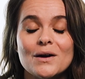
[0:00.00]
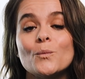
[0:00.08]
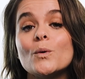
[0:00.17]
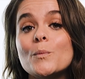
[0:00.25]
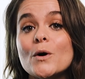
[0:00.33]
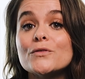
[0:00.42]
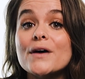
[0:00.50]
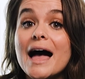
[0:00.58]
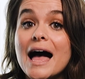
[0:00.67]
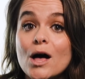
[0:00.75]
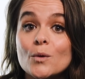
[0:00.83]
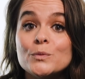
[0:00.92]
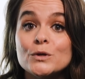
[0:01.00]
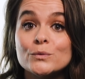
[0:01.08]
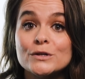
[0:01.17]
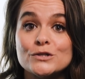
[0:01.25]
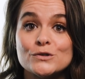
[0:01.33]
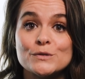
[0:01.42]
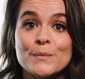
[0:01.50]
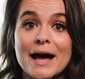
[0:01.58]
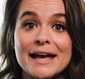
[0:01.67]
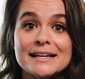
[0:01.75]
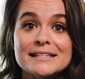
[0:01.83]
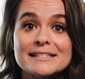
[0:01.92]
will both help you reduce
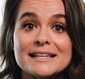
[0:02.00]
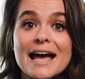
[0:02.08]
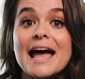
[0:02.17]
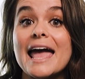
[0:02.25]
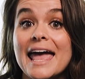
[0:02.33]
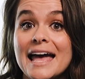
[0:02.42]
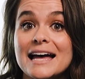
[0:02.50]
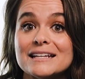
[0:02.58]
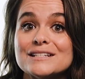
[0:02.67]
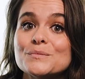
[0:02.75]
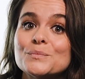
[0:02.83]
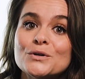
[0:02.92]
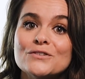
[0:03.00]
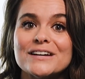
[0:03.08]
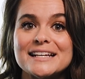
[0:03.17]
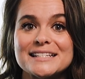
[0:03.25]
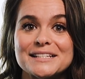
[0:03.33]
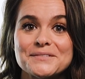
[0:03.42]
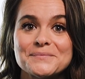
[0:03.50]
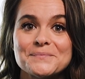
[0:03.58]
bias and prove it.